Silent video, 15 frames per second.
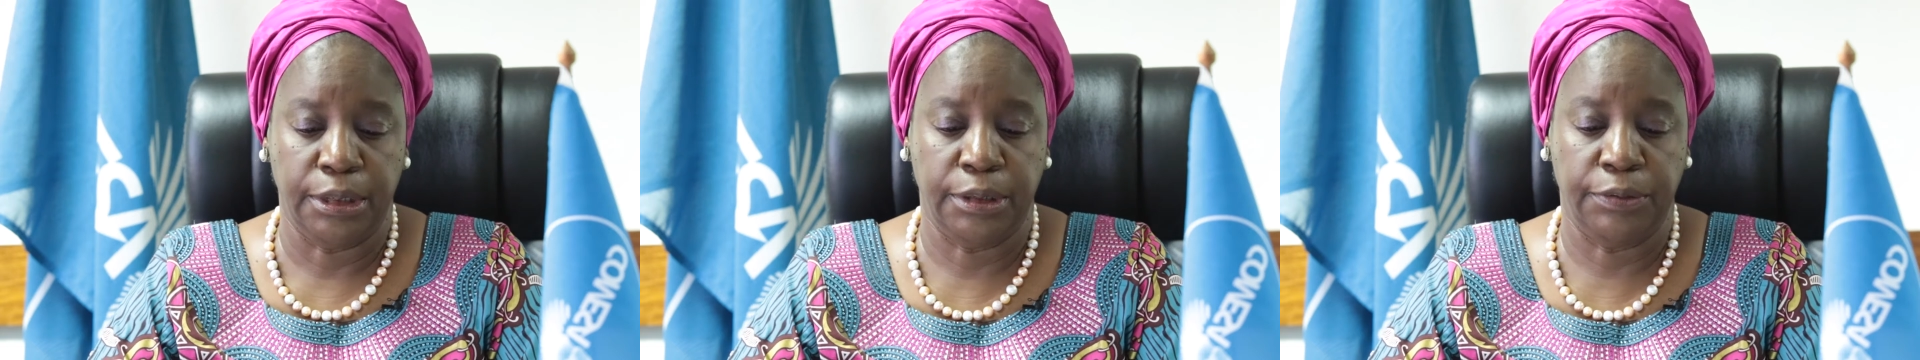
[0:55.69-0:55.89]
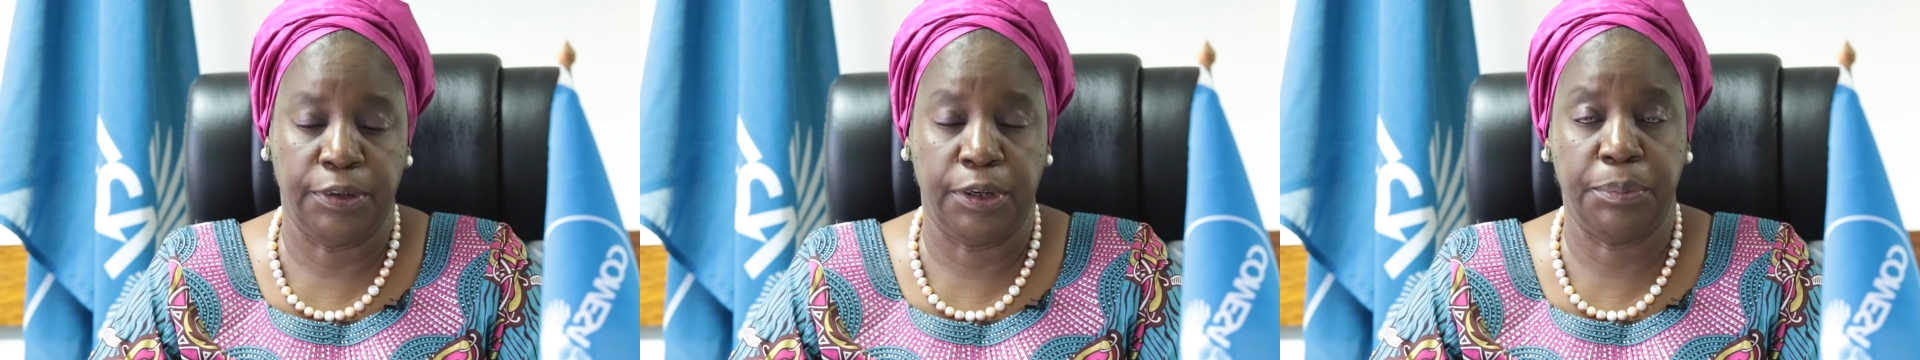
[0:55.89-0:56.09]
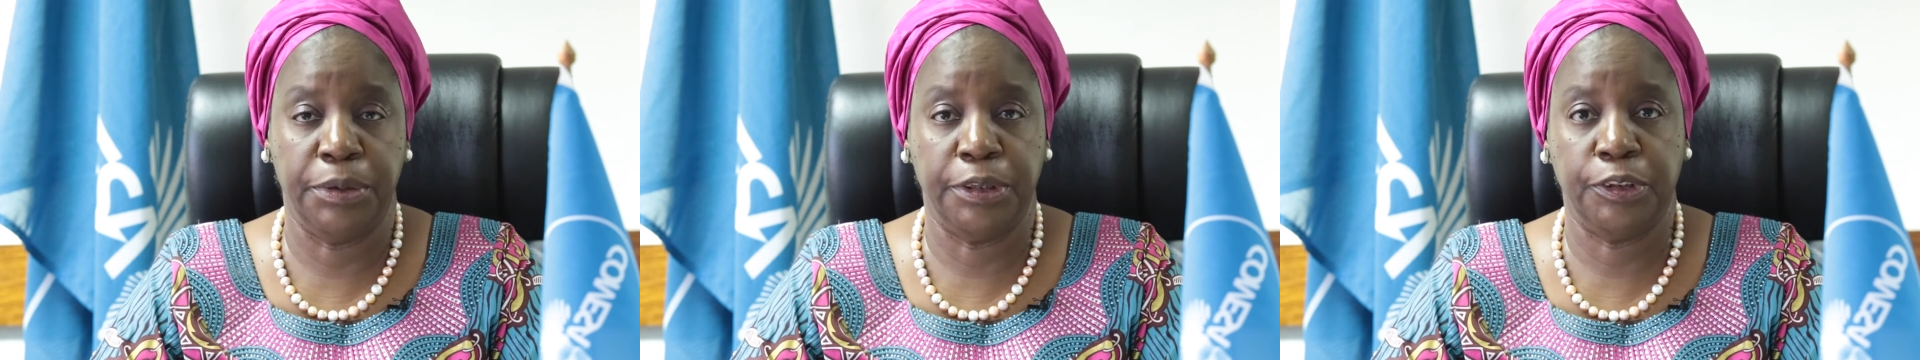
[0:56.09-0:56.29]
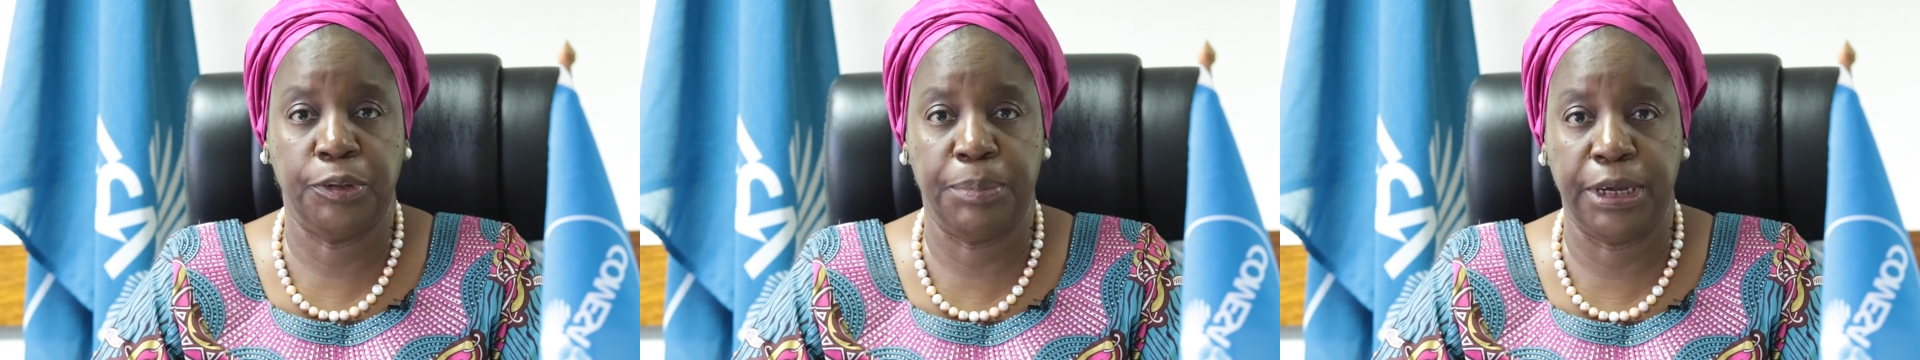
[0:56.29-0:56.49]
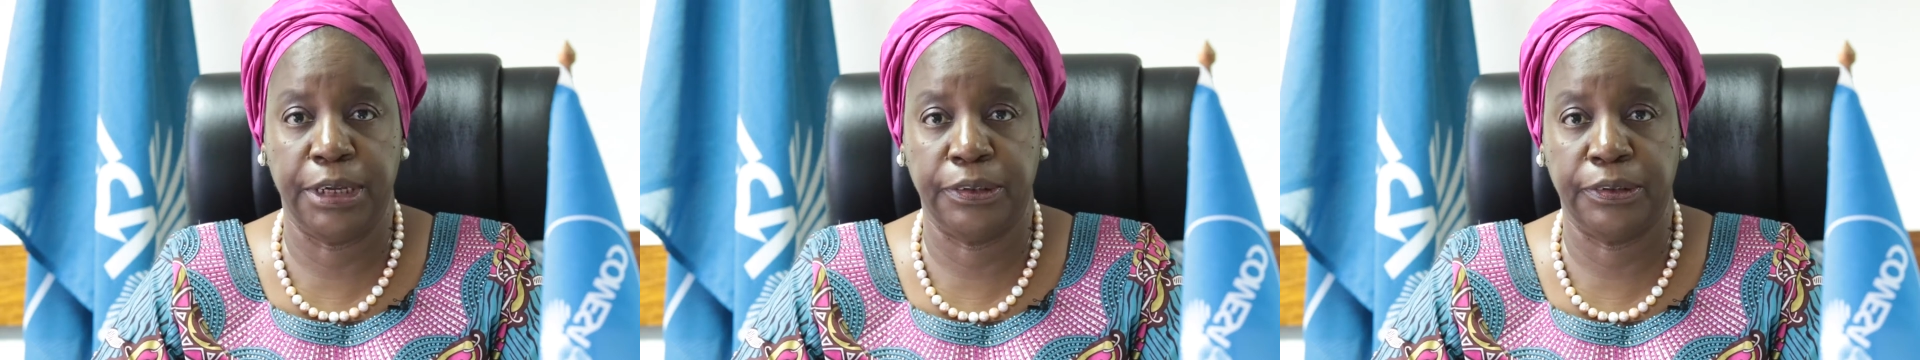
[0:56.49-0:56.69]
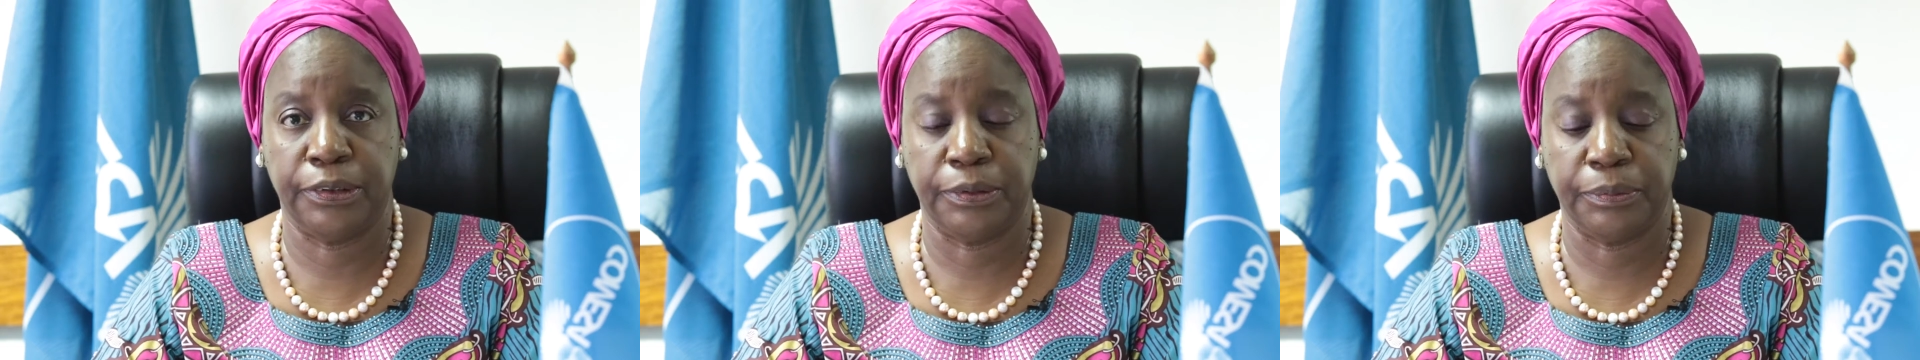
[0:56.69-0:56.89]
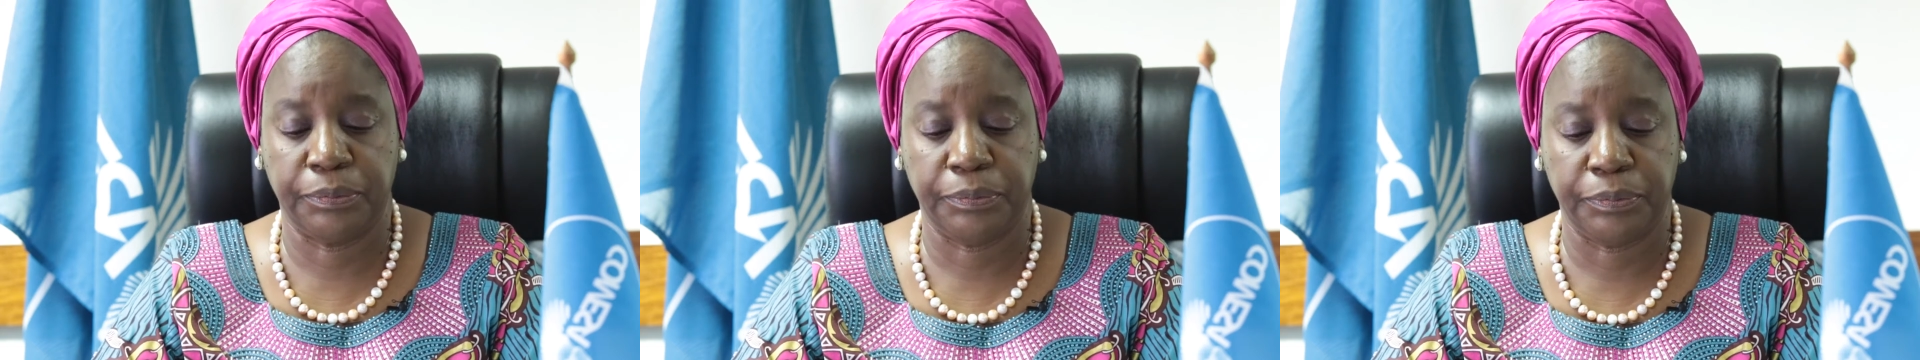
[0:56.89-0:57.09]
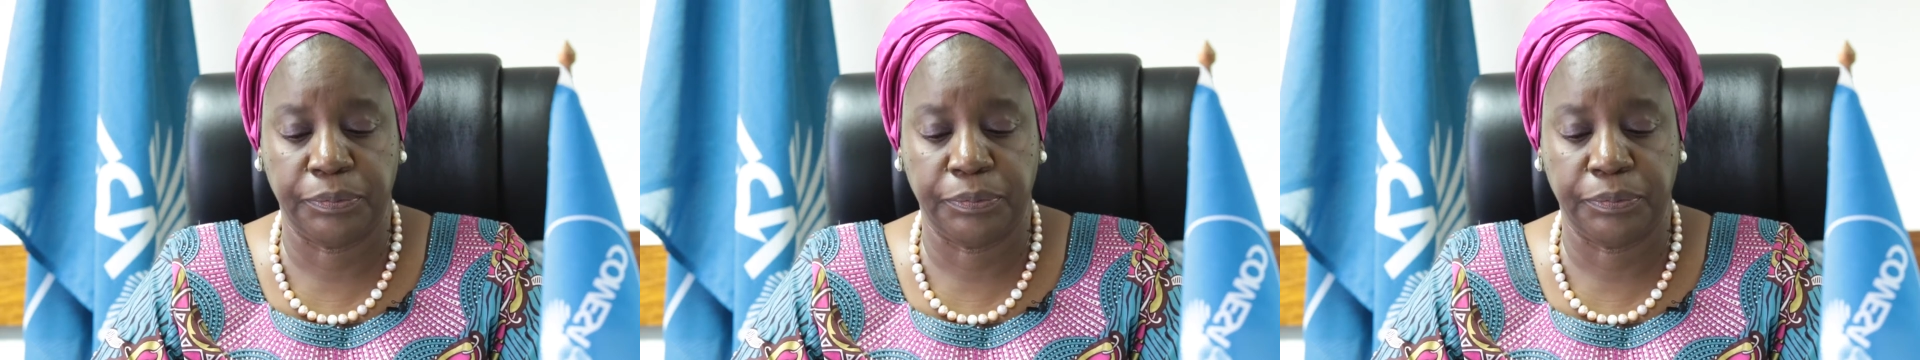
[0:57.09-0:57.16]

development space.